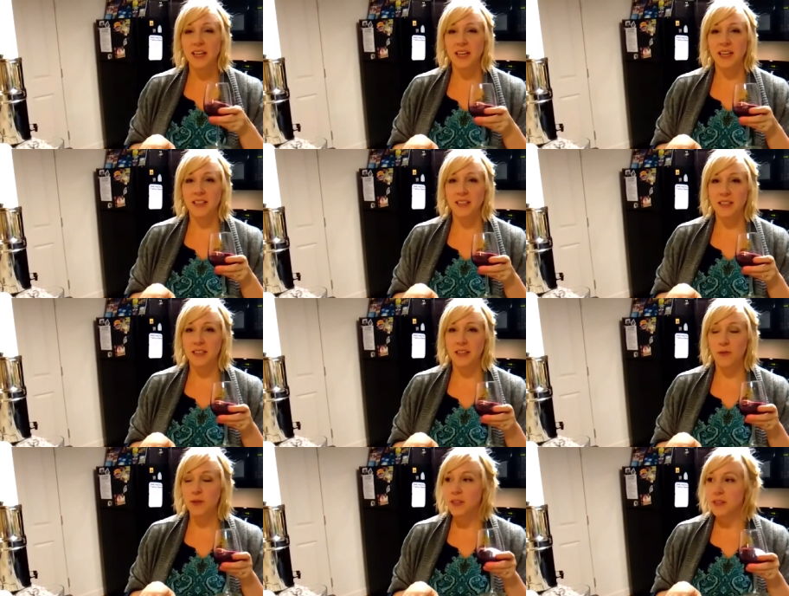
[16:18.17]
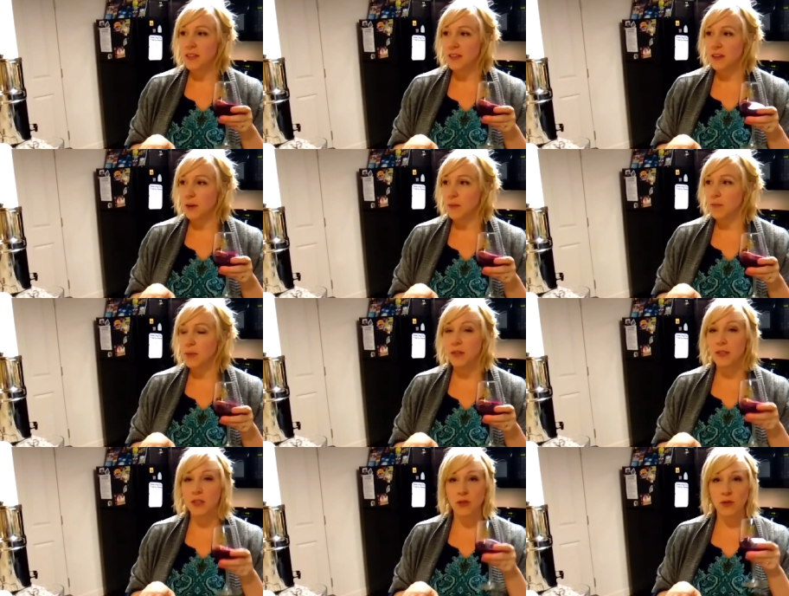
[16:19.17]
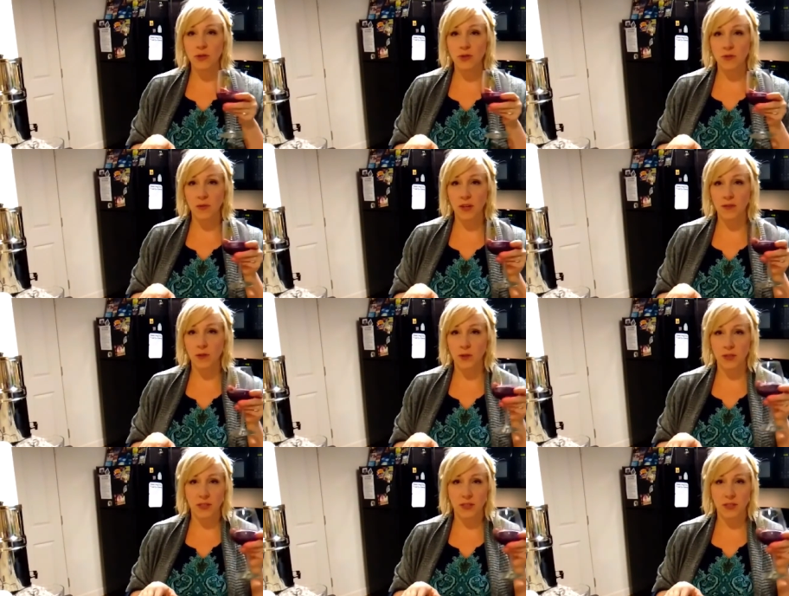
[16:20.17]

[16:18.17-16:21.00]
It's definitely got a beet juice flavor.